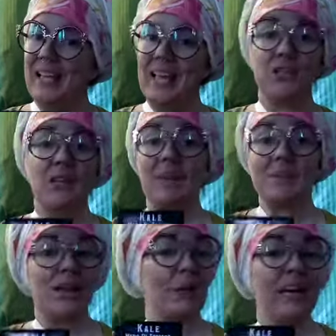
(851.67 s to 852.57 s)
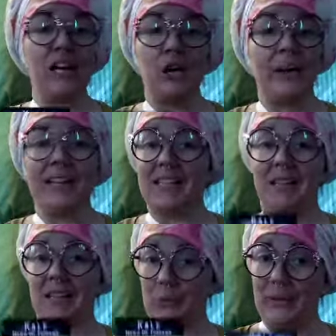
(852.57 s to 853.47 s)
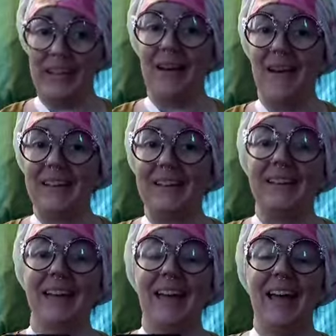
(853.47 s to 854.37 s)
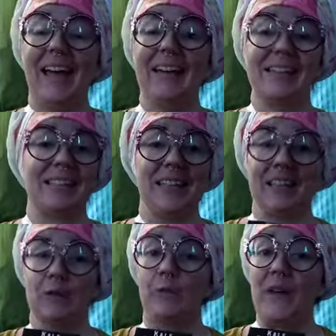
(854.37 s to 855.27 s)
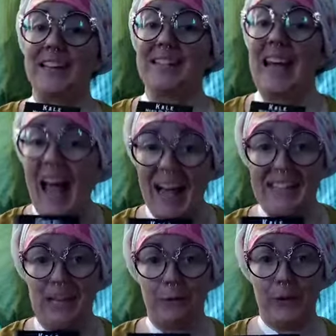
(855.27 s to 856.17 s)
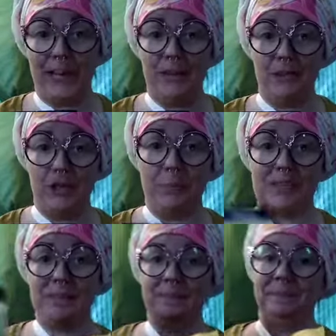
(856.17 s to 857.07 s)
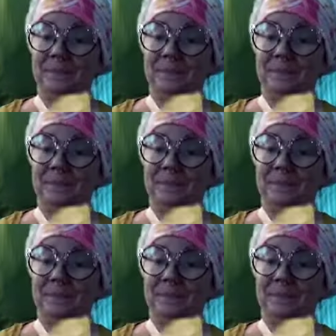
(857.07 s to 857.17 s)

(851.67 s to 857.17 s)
it just keeps going and going until it gets really hot and it's fantastic for kale chips.